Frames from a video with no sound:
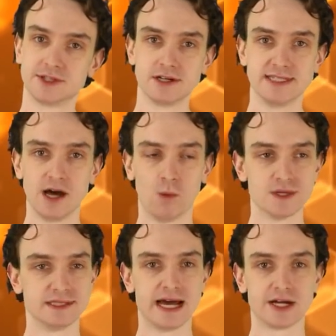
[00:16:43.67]
Turns out
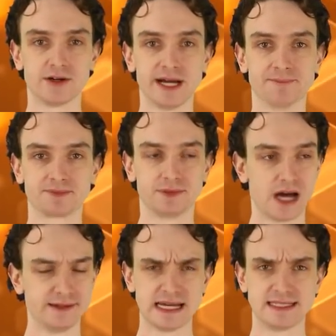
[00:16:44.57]
wasn't that great,
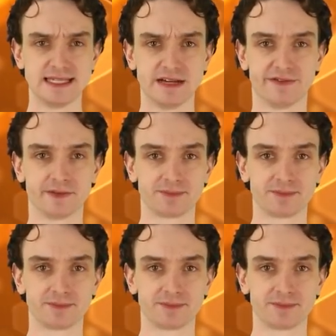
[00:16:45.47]
not that safe.